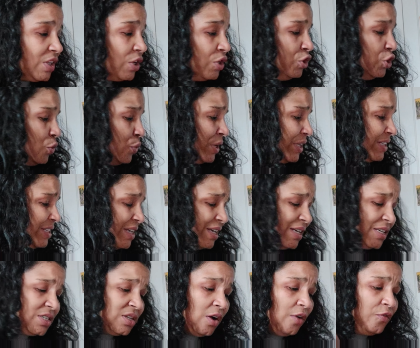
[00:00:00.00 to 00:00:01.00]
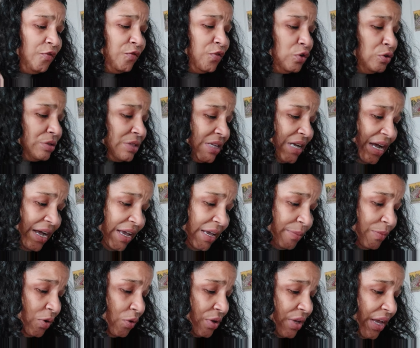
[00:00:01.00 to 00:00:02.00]
Doing this
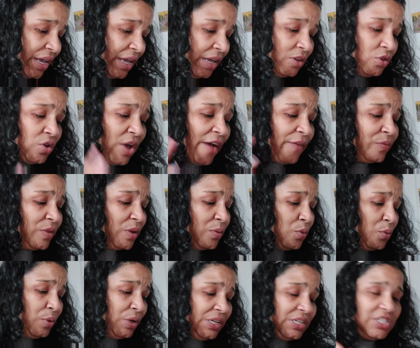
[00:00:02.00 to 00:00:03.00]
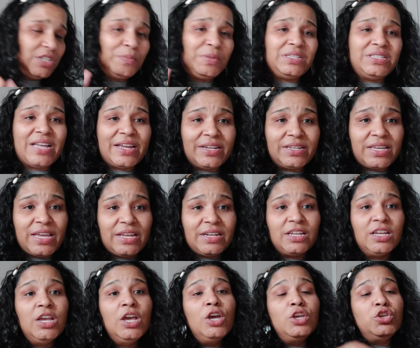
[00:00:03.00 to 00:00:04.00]
full-time, okay, you have to be willing to be
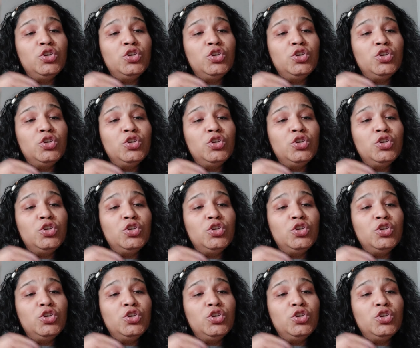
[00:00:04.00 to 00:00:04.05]
dedicated.